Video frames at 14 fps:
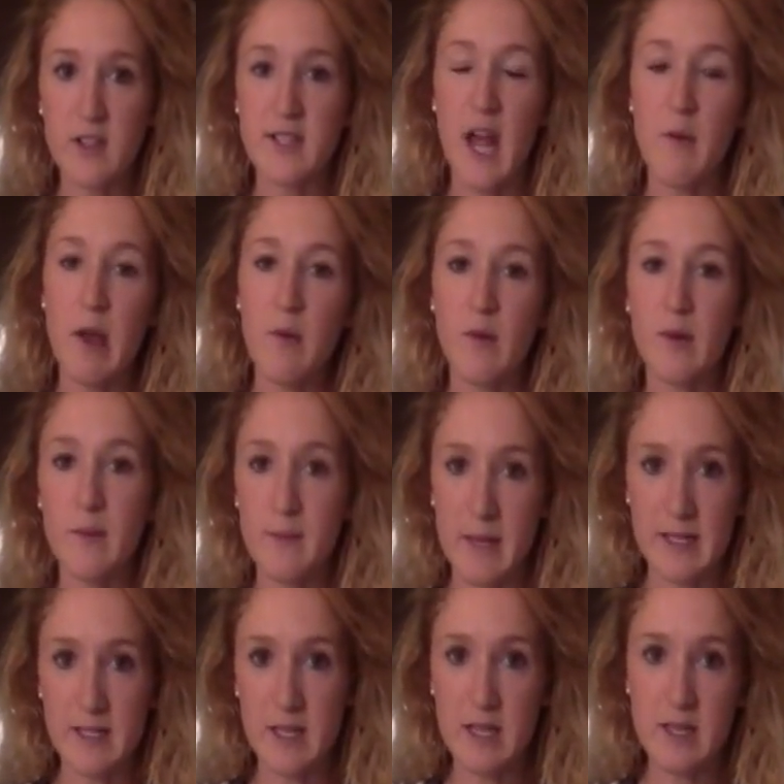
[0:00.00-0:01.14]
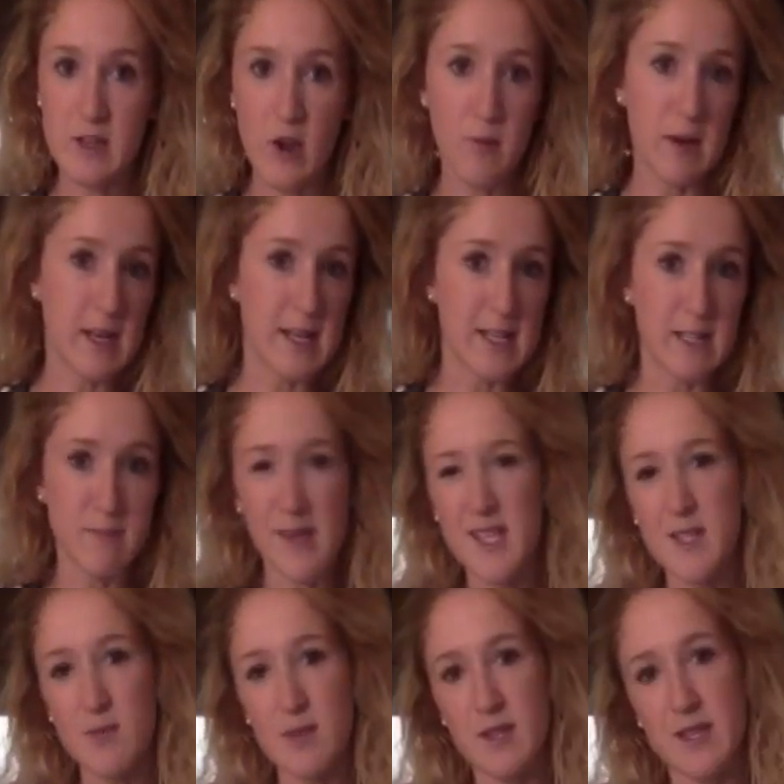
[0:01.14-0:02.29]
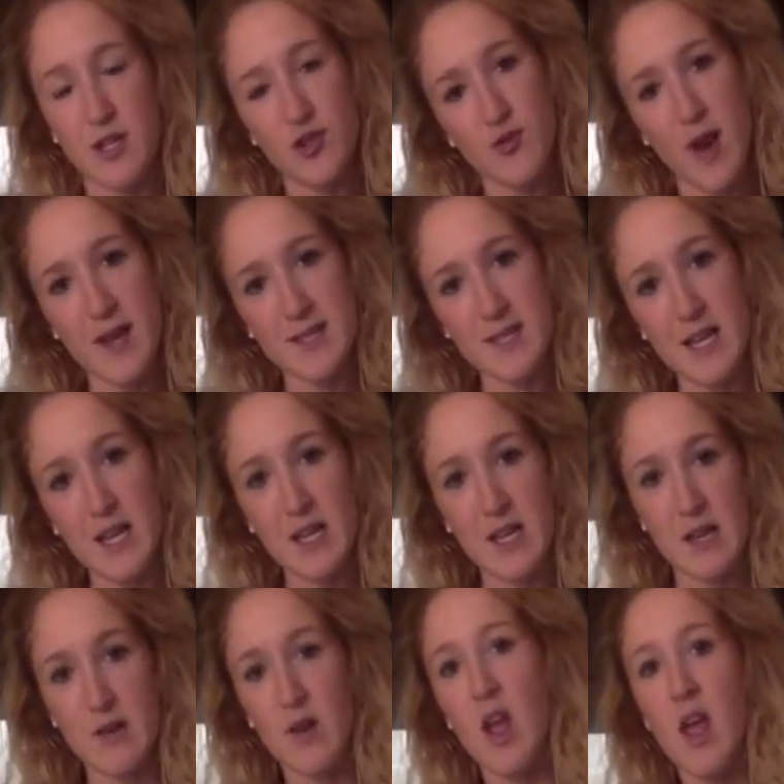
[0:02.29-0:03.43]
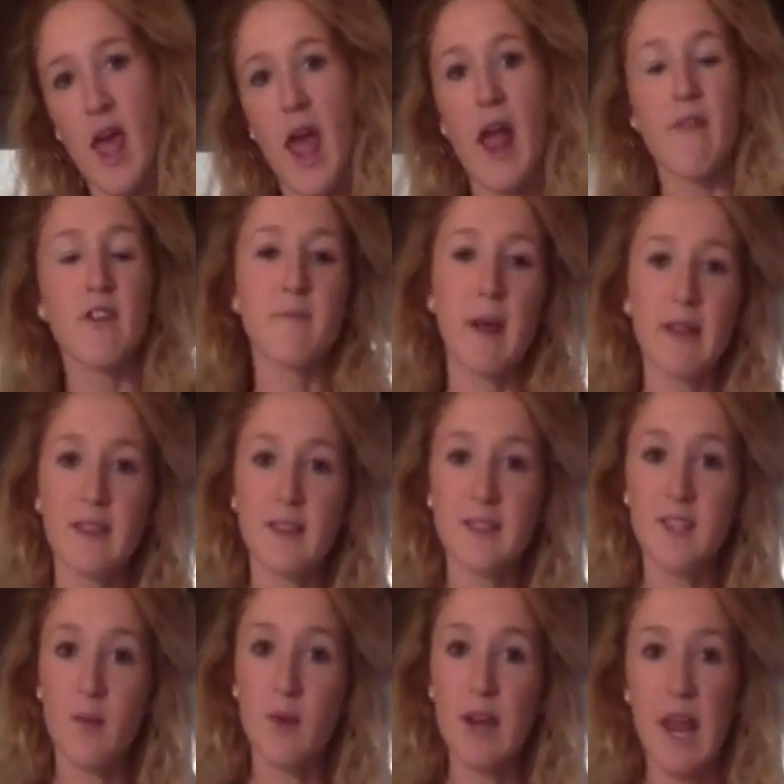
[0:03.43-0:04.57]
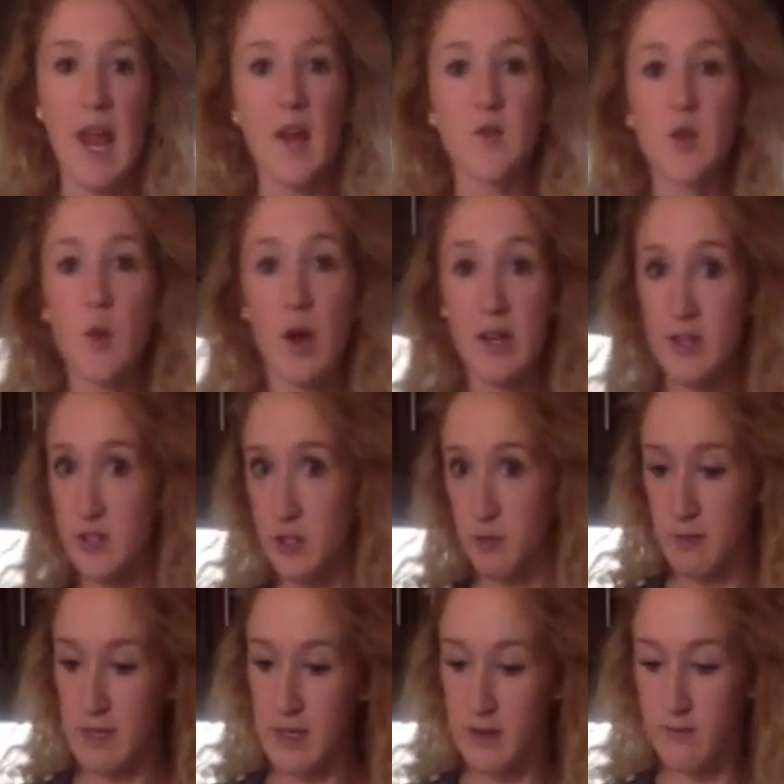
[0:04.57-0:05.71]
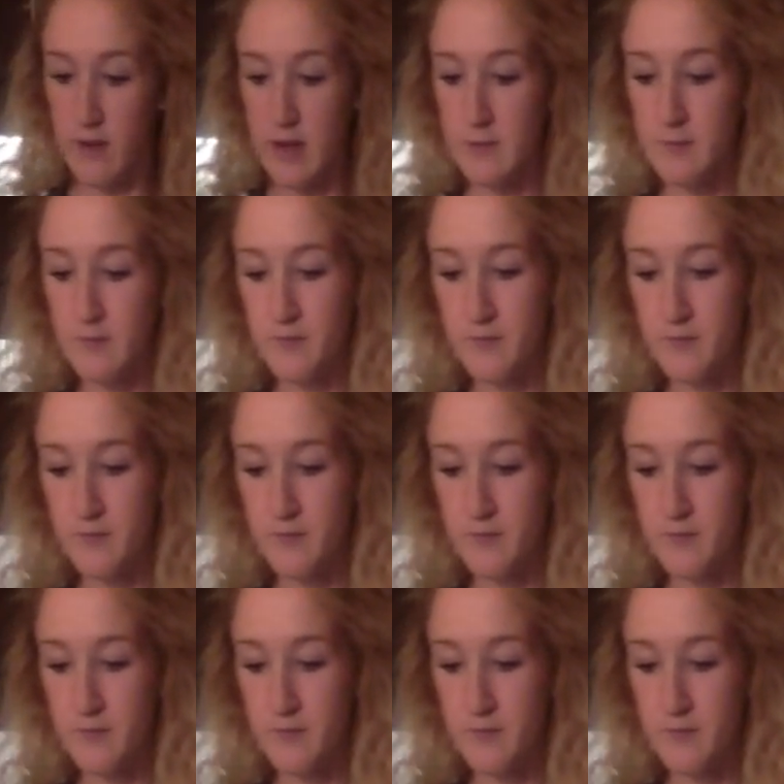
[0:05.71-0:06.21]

That way when we mix it, nobody gets missed with any dressing, and every bite that someone has, we want it to be even.